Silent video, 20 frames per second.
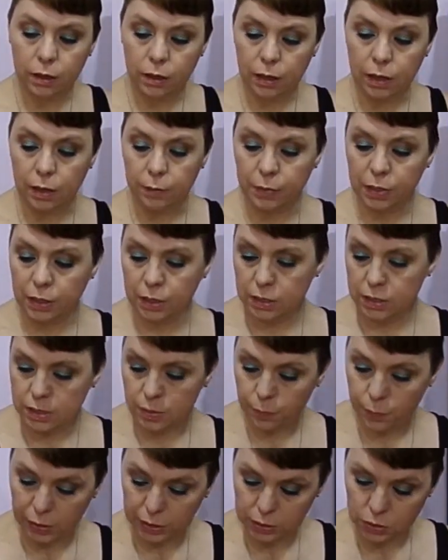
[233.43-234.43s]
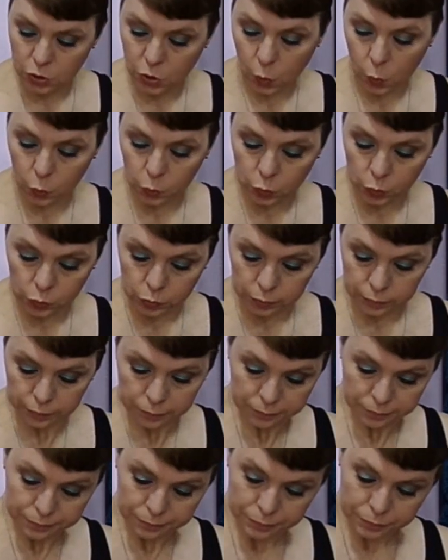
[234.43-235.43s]
It is a bit tonal.
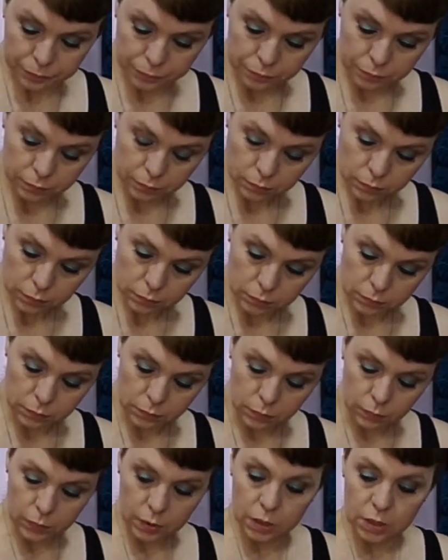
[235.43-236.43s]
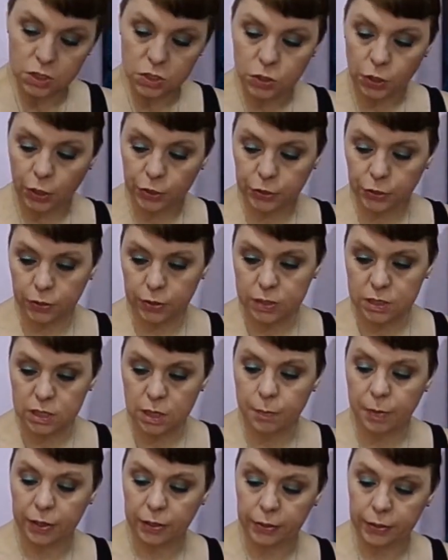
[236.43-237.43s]
It's darker in
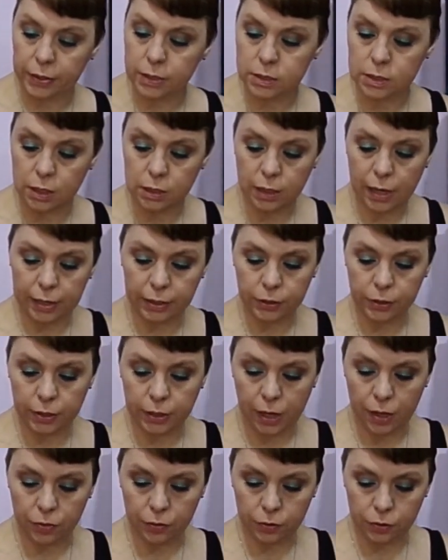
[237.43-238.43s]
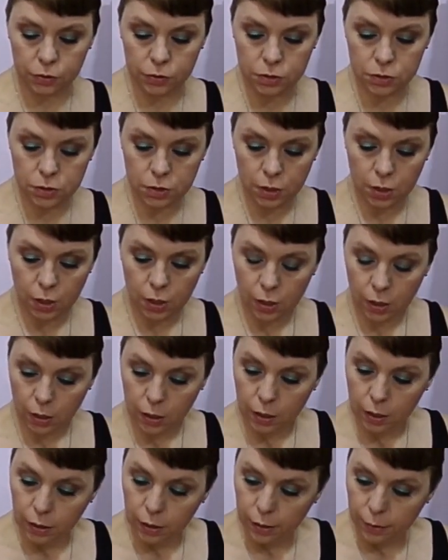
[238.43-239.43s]
some areas and lighter in others,
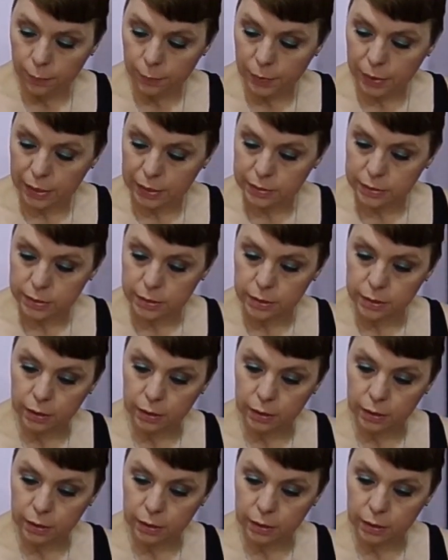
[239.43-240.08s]
but